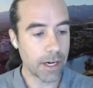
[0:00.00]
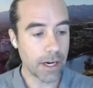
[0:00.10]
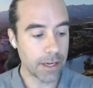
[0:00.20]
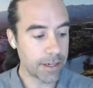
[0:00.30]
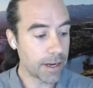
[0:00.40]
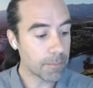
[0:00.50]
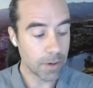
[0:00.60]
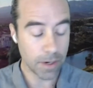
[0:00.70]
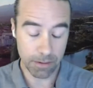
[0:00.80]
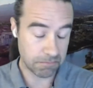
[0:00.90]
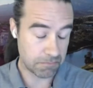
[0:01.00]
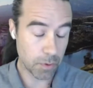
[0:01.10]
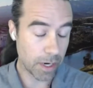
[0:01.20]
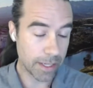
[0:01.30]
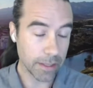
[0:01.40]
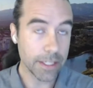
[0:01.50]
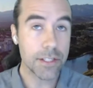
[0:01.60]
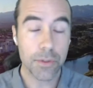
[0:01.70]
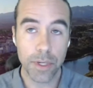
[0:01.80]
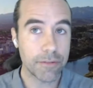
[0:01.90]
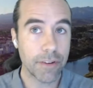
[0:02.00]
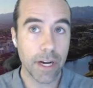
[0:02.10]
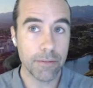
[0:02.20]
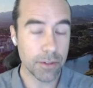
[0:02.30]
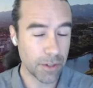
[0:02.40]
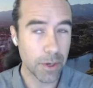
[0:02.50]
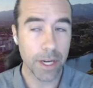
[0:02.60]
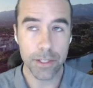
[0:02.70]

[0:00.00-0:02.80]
at least 25, going on